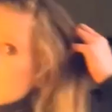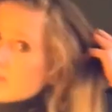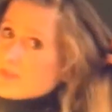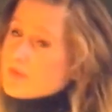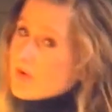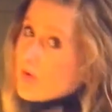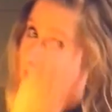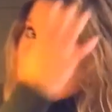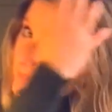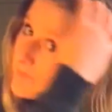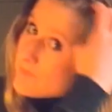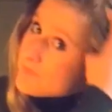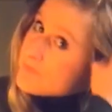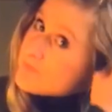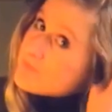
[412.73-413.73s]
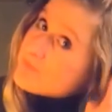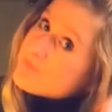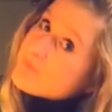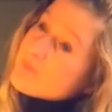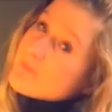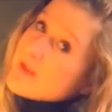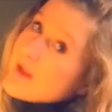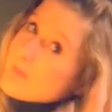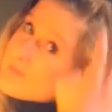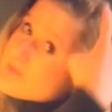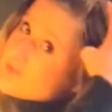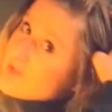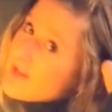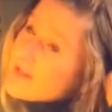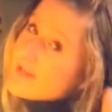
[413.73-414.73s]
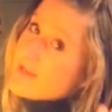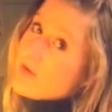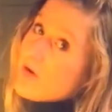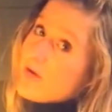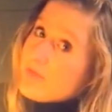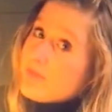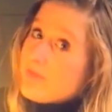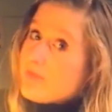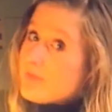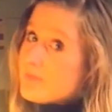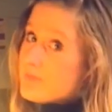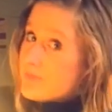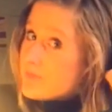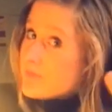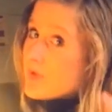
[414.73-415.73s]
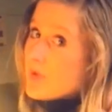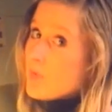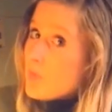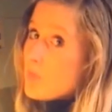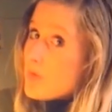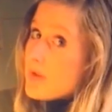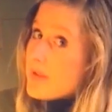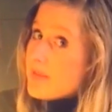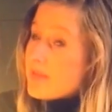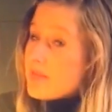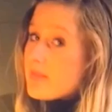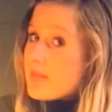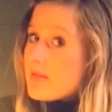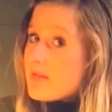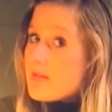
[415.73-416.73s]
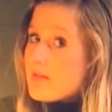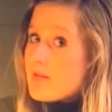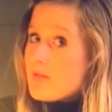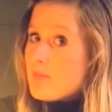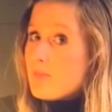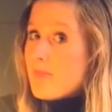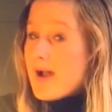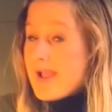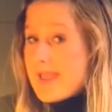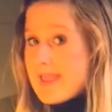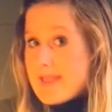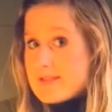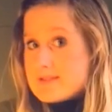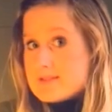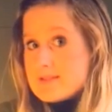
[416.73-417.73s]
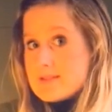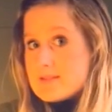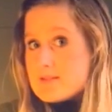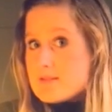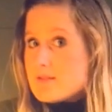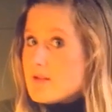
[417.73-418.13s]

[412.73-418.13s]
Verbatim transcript: So I'm starting off with my hands.